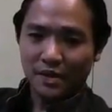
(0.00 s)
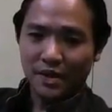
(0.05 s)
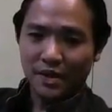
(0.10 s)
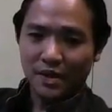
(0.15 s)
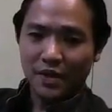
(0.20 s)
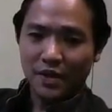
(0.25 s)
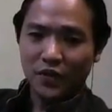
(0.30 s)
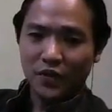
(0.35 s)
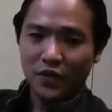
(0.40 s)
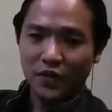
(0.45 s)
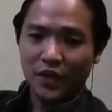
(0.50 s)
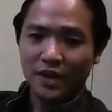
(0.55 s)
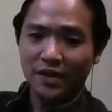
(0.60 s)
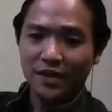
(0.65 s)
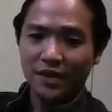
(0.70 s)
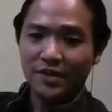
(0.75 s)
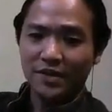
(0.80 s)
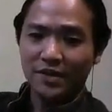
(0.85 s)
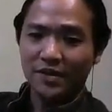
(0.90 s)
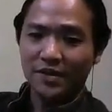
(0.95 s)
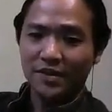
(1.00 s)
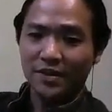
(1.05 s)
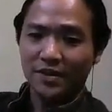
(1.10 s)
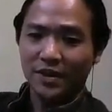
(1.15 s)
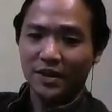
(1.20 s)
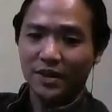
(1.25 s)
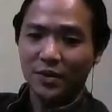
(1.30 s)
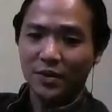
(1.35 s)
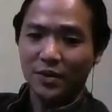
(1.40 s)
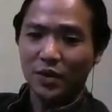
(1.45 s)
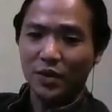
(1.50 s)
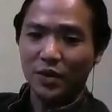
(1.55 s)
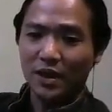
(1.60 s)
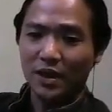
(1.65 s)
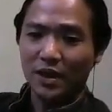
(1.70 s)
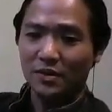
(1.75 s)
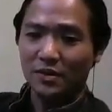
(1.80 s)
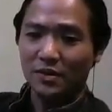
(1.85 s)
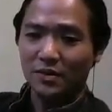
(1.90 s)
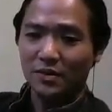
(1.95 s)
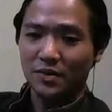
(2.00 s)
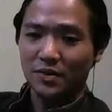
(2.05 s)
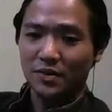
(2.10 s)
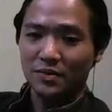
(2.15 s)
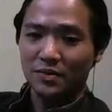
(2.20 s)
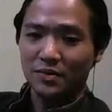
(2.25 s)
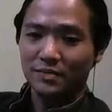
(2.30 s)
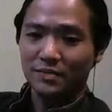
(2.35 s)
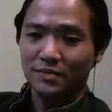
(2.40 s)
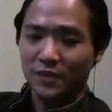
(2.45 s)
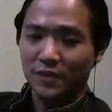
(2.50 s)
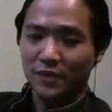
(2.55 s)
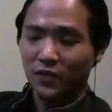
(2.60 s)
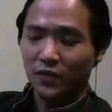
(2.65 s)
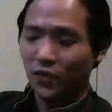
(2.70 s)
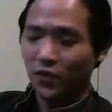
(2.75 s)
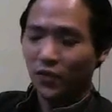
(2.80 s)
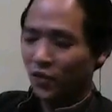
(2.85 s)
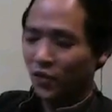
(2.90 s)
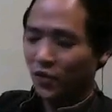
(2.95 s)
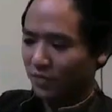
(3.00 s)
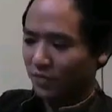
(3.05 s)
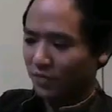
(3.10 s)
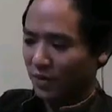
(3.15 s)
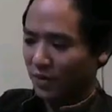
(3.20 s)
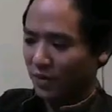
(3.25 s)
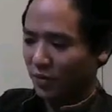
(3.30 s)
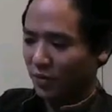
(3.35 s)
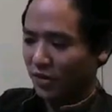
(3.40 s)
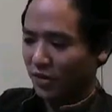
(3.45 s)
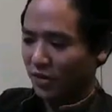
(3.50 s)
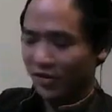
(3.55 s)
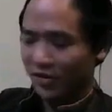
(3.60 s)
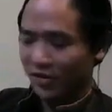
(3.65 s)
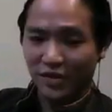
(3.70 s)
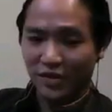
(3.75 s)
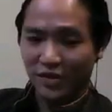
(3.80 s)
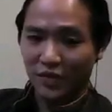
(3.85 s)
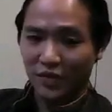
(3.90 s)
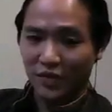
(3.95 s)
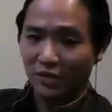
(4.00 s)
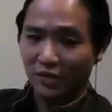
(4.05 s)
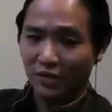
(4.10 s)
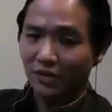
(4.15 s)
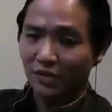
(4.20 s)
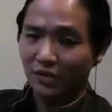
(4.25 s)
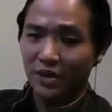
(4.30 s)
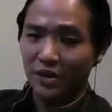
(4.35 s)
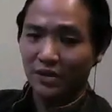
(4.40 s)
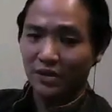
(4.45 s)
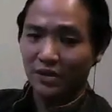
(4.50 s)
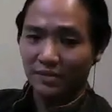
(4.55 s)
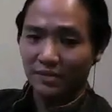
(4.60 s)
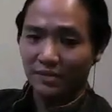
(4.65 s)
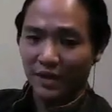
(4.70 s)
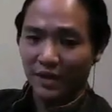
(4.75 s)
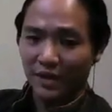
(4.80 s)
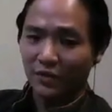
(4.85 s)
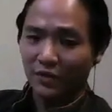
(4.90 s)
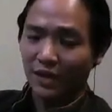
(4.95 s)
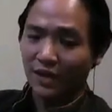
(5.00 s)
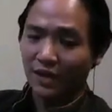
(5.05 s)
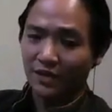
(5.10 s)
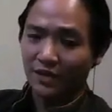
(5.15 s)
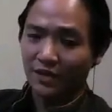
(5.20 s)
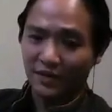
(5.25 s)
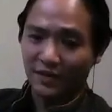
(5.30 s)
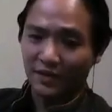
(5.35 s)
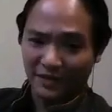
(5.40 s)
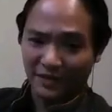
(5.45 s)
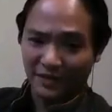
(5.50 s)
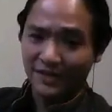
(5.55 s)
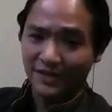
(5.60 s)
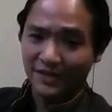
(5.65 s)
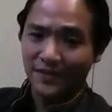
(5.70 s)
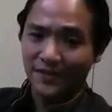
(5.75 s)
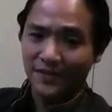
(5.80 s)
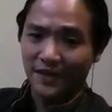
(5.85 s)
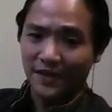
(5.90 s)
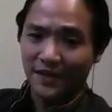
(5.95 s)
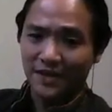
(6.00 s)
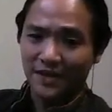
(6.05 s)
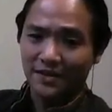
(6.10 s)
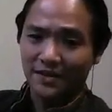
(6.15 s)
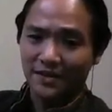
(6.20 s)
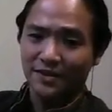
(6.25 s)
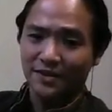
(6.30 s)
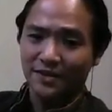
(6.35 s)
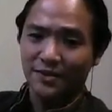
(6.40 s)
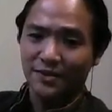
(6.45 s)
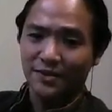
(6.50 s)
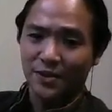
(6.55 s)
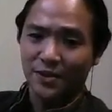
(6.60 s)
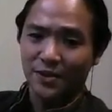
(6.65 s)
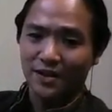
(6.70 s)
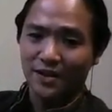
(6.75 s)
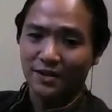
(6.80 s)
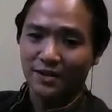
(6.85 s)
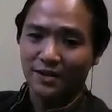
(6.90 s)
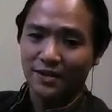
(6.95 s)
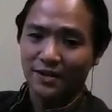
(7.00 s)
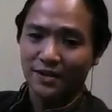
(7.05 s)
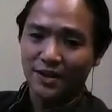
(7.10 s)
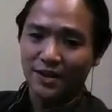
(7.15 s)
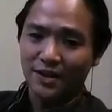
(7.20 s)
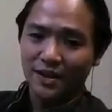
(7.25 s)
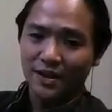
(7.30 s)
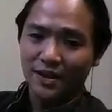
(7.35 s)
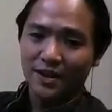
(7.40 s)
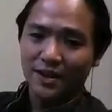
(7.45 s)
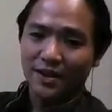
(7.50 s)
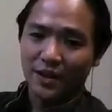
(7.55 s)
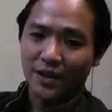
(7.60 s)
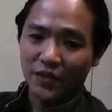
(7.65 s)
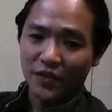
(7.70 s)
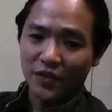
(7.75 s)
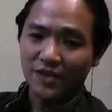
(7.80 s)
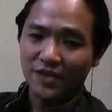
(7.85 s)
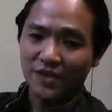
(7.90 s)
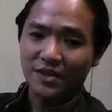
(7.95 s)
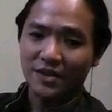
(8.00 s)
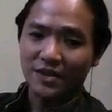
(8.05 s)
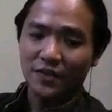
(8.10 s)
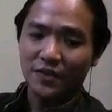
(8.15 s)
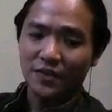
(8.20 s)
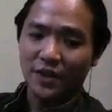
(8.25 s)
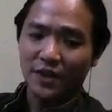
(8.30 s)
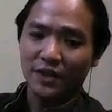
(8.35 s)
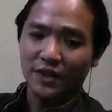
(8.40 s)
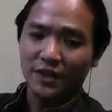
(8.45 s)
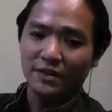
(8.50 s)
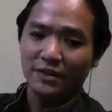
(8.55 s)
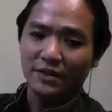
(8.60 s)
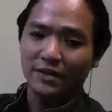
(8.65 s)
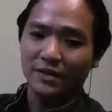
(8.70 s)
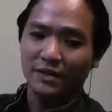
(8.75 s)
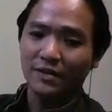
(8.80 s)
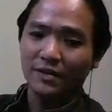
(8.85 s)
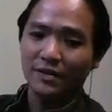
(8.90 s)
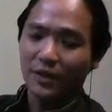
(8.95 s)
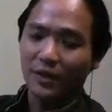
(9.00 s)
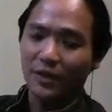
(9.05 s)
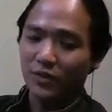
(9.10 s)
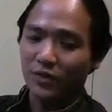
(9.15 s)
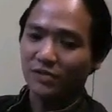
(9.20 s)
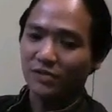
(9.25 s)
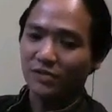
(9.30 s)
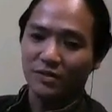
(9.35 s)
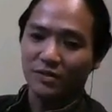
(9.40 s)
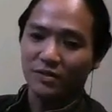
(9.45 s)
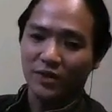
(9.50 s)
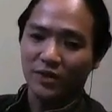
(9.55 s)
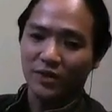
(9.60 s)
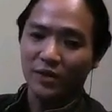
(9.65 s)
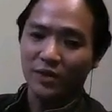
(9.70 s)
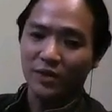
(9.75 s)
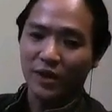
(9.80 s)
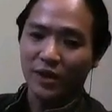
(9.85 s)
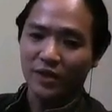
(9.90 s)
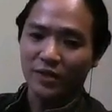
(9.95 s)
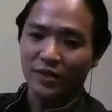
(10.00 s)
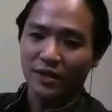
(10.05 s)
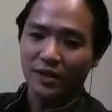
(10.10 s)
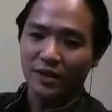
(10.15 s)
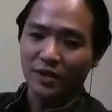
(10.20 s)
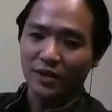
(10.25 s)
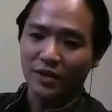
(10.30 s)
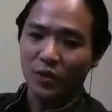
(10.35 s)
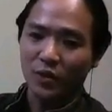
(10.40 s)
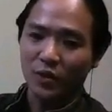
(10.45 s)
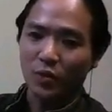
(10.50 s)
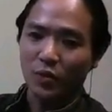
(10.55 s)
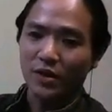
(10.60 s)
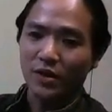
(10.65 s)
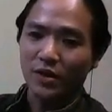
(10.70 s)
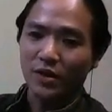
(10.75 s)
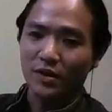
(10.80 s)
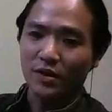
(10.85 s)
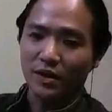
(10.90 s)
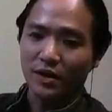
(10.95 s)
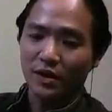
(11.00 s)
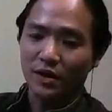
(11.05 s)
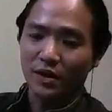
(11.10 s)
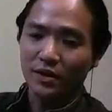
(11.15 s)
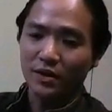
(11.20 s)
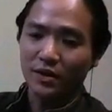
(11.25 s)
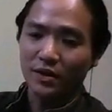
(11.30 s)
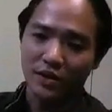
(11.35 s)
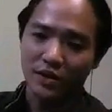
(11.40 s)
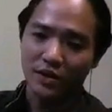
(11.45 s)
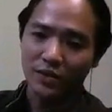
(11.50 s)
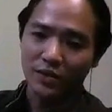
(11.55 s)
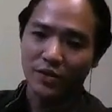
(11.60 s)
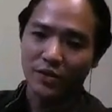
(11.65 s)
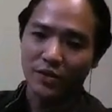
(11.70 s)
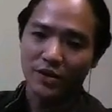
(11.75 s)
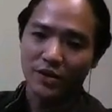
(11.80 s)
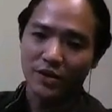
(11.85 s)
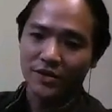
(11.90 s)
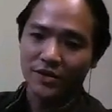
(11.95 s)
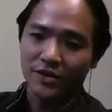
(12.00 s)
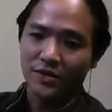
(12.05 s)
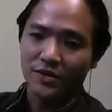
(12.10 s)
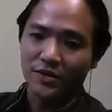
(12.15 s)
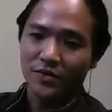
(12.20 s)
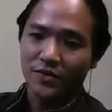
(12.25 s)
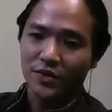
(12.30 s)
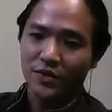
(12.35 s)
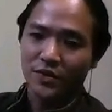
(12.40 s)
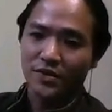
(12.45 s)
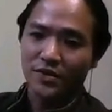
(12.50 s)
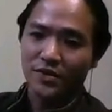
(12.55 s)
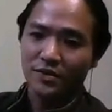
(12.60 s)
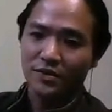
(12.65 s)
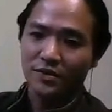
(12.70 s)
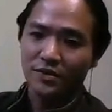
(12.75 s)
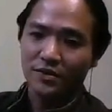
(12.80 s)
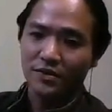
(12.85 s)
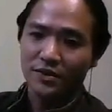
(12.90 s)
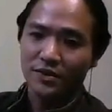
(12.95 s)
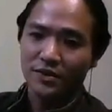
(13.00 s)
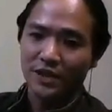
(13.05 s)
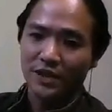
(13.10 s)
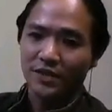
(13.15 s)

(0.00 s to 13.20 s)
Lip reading: Now in finalizing our title, we need to, of course, when the project is given to us, we have to ask, is this the final title or not? If it's not the final title, I would strongly recommend that we work on the thought process first. That's